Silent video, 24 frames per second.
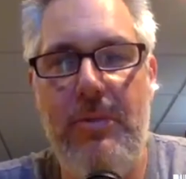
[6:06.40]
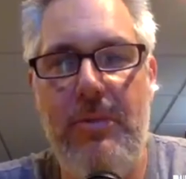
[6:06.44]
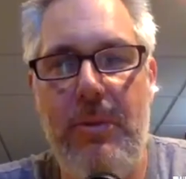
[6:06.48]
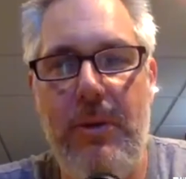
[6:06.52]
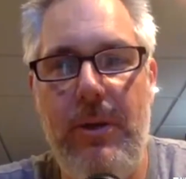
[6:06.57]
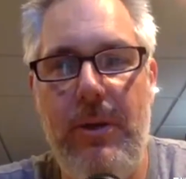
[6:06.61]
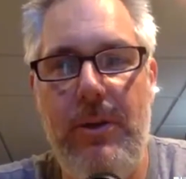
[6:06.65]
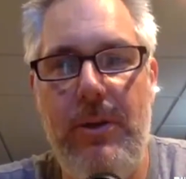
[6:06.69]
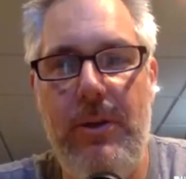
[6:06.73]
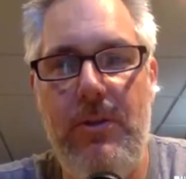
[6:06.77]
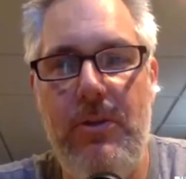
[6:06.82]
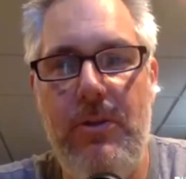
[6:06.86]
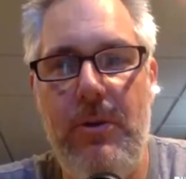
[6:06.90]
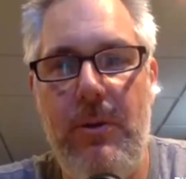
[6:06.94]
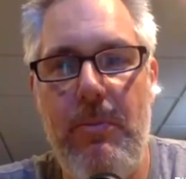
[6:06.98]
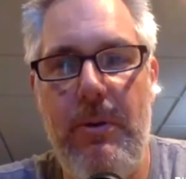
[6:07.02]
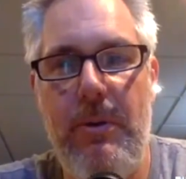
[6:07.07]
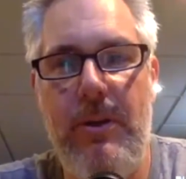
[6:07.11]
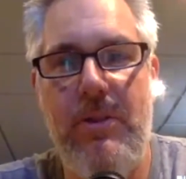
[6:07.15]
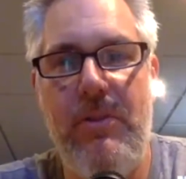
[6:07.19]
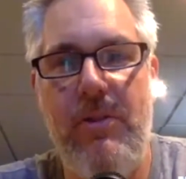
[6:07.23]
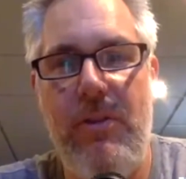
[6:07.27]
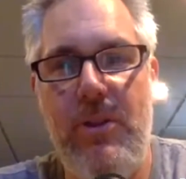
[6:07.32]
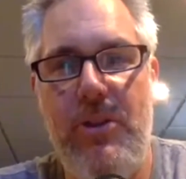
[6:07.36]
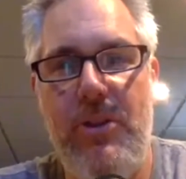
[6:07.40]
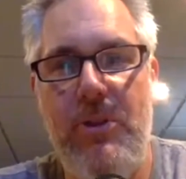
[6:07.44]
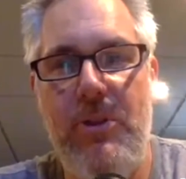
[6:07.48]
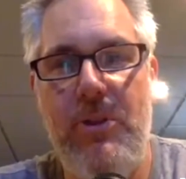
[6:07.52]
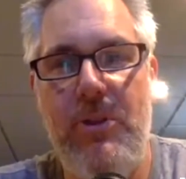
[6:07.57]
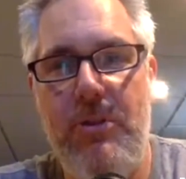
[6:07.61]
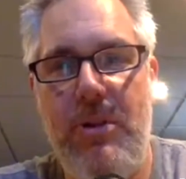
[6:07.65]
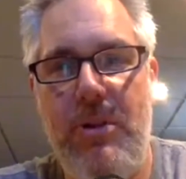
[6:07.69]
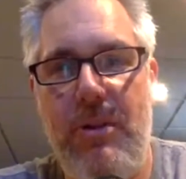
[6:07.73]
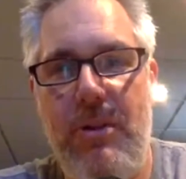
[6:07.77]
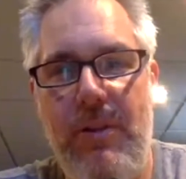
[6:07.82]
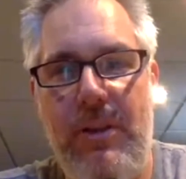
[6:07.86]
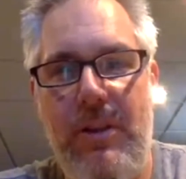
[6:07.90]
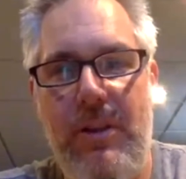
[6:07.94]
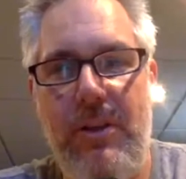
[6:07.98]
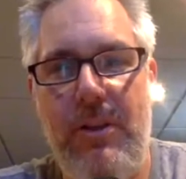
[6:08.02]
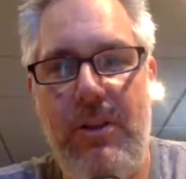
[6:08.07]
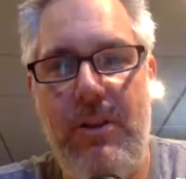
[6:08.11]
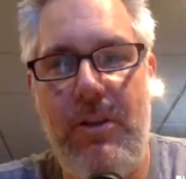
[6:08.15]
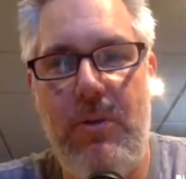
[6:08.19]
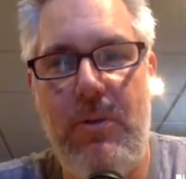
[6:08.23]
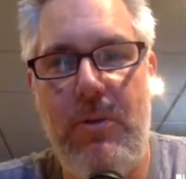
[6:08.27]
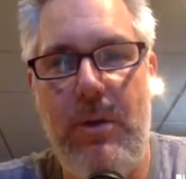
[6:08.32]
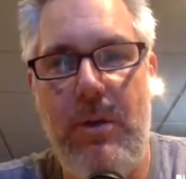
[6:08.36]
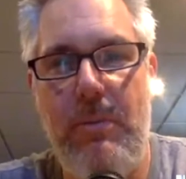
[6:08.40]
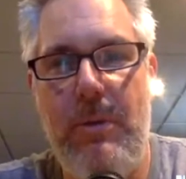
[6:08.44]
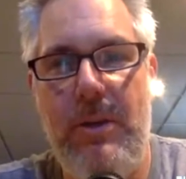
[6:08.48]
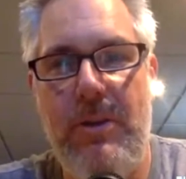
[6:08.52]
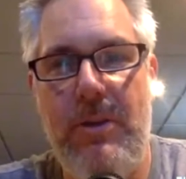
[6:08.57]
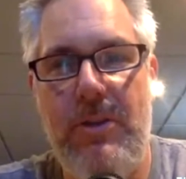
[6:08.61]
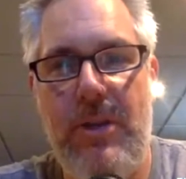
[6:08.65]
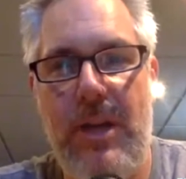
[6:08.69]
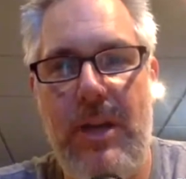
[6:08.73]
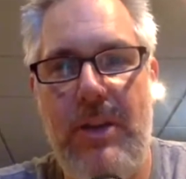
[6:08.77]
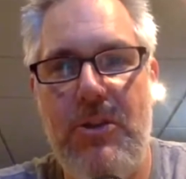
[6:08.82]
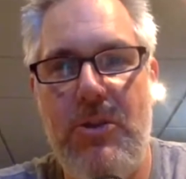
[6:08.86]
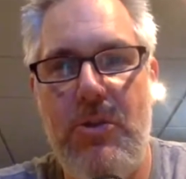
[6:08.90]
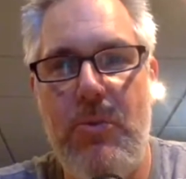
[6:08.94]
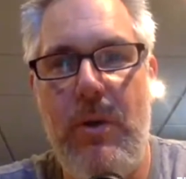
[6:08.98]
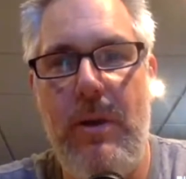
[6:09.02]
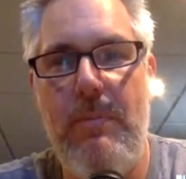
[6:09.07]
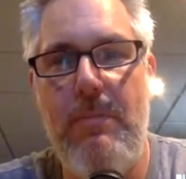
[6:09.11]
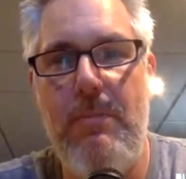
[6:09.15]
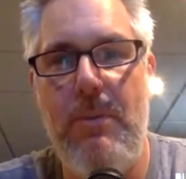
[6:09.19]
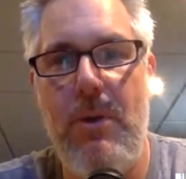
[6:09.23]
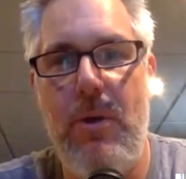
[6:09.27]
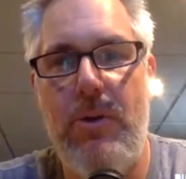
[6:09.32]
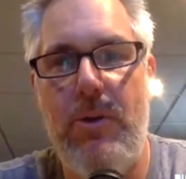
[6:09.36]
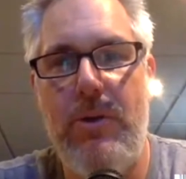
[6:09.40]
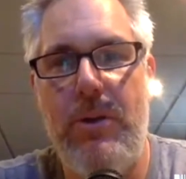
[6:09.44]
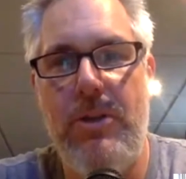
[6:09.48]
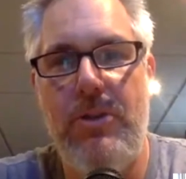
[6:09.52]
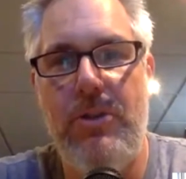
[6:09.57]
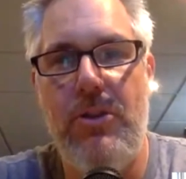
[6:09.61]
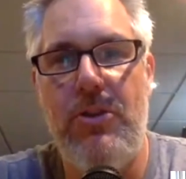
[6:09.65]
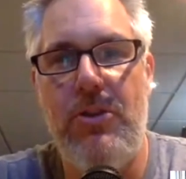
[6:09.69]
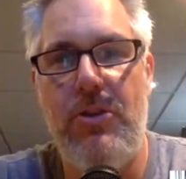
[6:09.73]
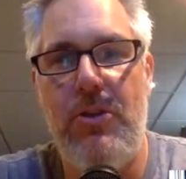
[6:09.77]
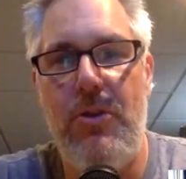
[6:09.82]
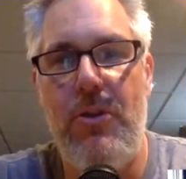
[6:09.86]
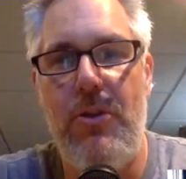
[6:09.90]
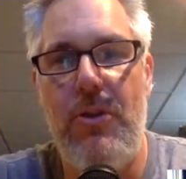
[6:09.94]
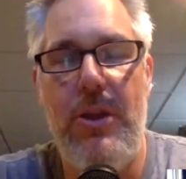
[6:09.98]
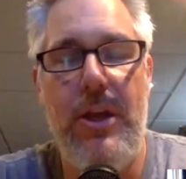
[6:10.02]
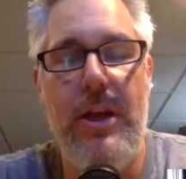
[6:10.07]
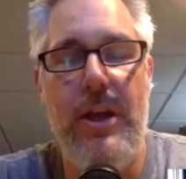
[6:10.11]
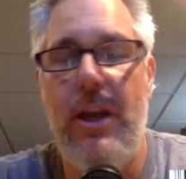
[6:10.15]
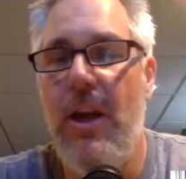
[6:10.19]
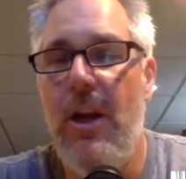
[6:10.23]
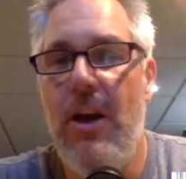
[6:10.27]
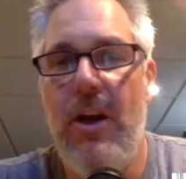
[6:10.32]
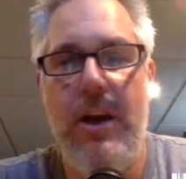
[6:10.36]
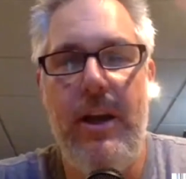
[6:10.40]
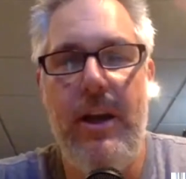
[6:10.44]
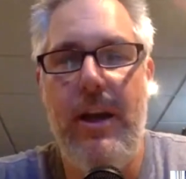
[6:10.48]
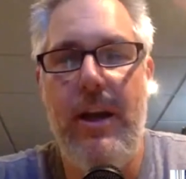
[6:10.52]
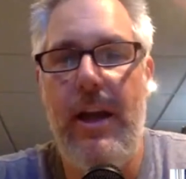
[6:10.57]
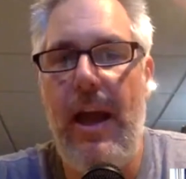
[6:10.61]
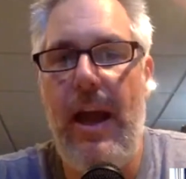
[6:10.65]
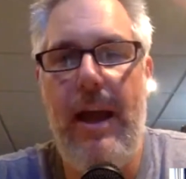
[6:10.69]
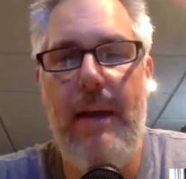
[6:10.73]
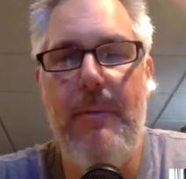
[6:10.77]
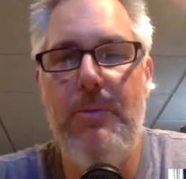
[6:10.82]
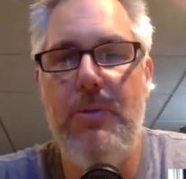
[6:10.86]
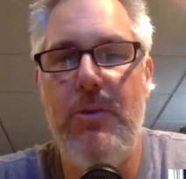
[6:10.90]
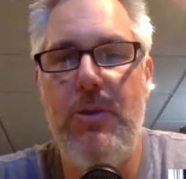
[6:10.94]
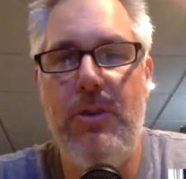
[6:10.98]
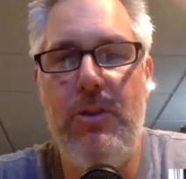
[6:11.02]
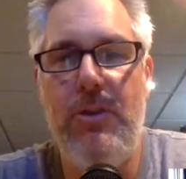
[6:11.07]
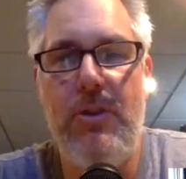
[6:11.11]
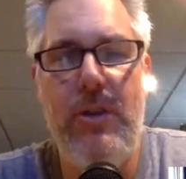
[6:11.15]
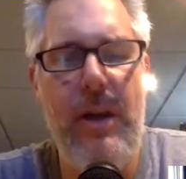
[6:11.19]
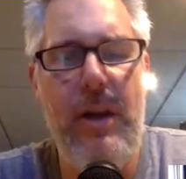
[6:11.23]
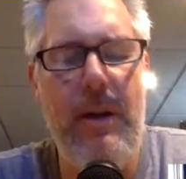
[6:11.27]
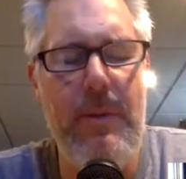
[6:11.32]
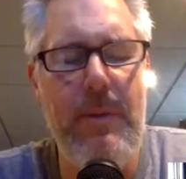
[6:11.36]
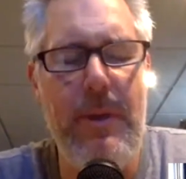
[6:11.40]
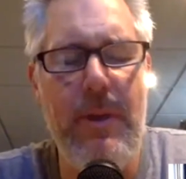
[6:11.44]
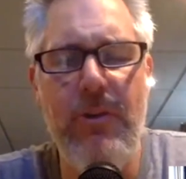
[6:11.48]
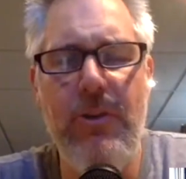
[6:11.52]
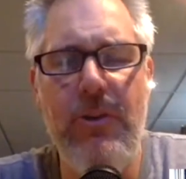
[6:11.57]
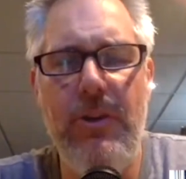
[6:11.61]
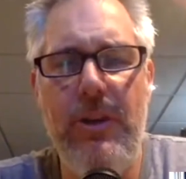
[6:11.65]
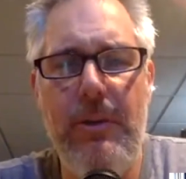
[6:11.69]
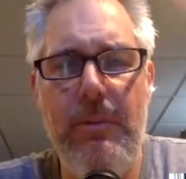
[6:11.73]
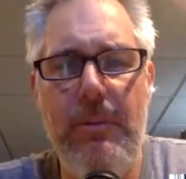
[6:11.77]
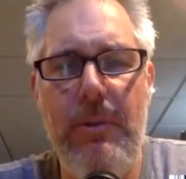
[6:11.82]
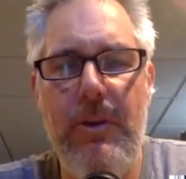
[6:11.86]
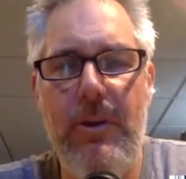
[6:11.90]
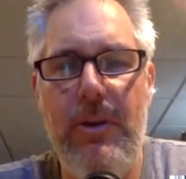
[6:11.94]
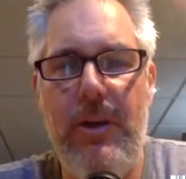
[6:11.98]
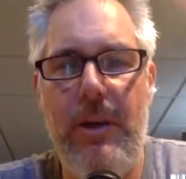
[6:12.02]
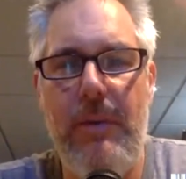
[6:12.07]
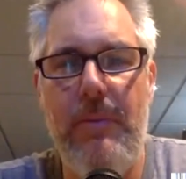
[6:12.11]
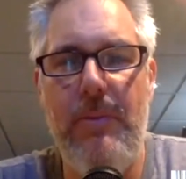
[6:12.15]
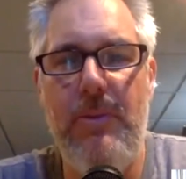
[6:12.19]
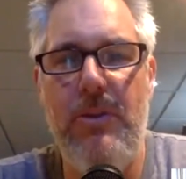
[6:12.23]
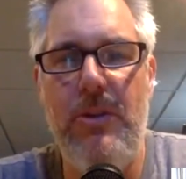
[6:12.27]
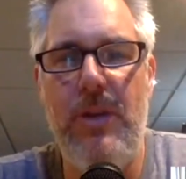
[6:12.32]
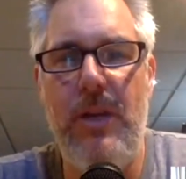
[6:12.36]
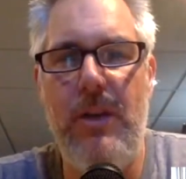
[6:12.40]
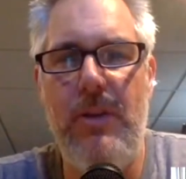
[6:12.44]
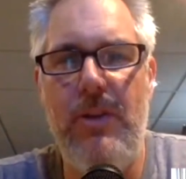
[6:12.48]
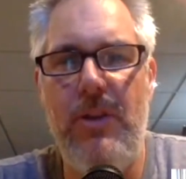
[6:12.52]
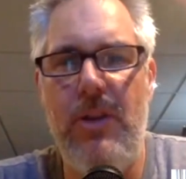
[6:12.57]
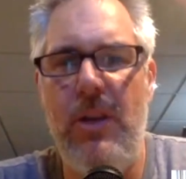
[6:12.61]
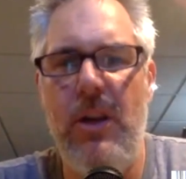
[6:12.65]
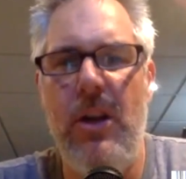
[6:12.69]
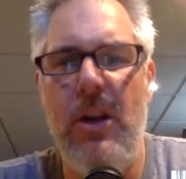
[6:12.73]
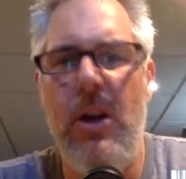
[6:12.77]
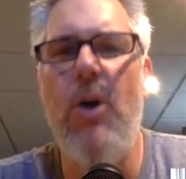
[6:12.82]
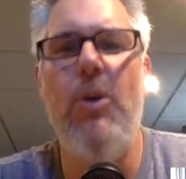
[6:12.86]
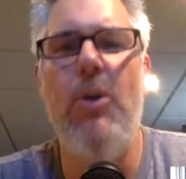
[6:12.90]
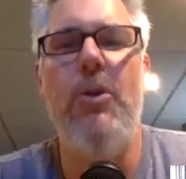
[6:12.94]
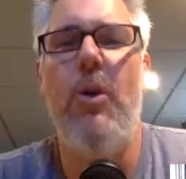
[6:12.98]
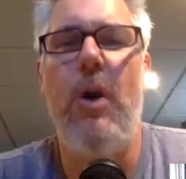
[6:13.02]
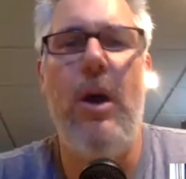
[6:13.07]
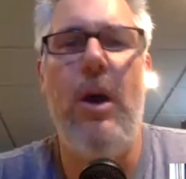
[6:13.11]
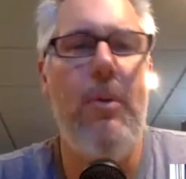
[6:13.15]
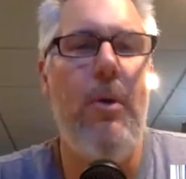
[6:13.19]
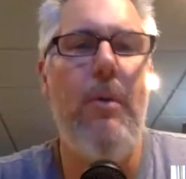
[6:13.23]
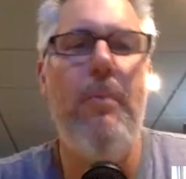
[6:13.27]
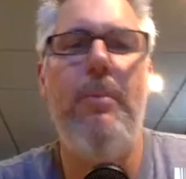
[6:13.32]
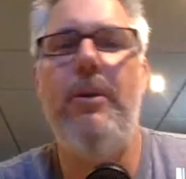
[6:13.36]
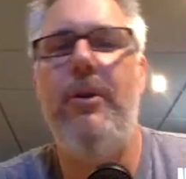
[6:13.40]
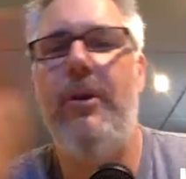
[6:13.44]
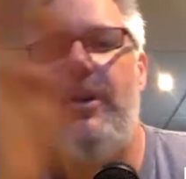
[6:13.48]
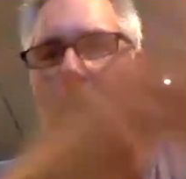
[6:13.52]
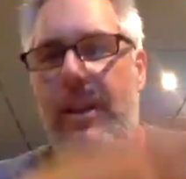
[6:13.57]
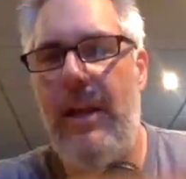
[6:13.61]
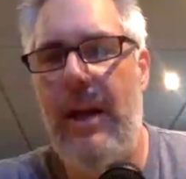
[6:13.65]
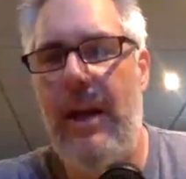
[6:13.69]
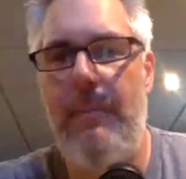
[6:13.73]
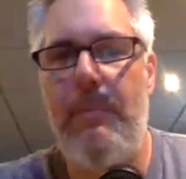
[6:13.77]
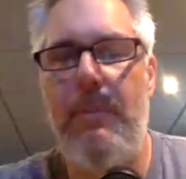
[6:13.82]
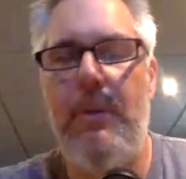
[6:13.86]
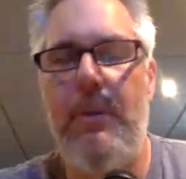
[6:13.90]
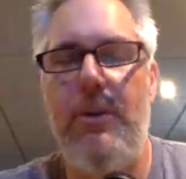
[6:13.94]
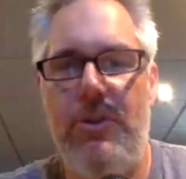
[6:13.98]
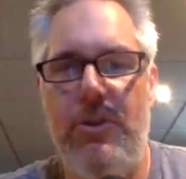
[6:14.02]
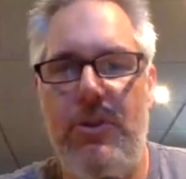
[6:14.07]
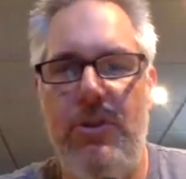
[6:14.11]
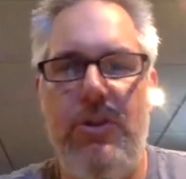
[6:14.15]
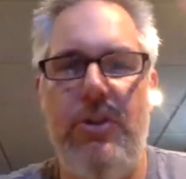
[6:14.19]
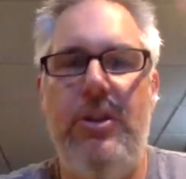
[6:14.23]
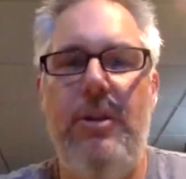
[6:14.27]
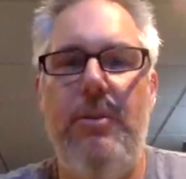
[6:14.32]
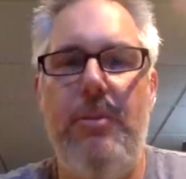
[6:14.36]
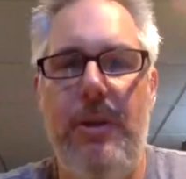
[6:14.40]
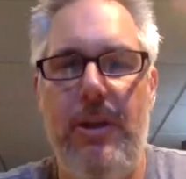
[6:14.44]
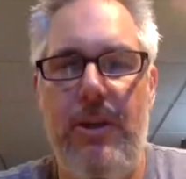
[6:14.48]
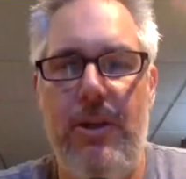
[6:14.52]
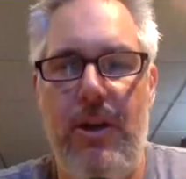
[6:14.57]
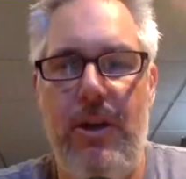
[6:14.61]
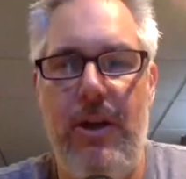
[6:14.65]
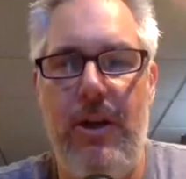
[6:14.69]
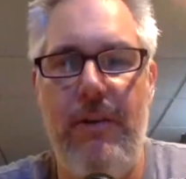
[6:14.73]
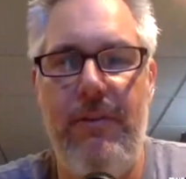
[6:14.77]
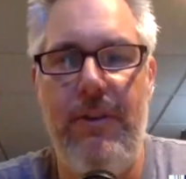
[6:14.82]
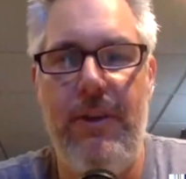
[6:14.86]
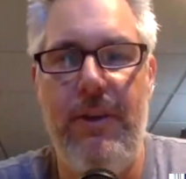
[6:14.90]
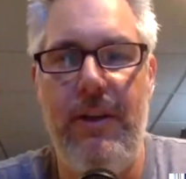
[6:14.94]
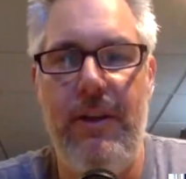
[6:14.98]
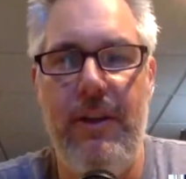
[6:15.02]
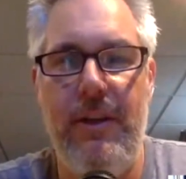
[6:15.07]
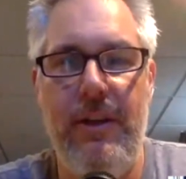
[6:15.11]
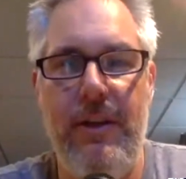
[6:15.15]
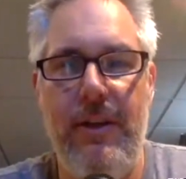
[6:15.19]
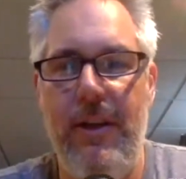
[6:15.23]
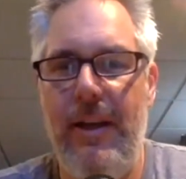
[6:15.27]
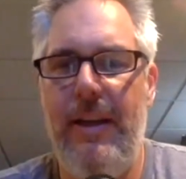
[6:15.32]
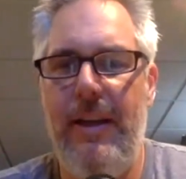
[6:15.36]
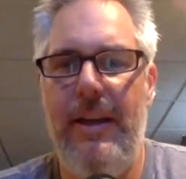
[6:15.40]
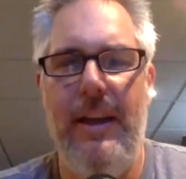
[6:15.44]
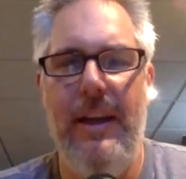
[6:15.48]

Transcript: please. No, but it's very specific to 3 because that's the way milk does a certain thing. Like I absolutely create up, and they look at me like I'm insane. I said, "Oh no, I won't be like that person. Just give me a coffee." Like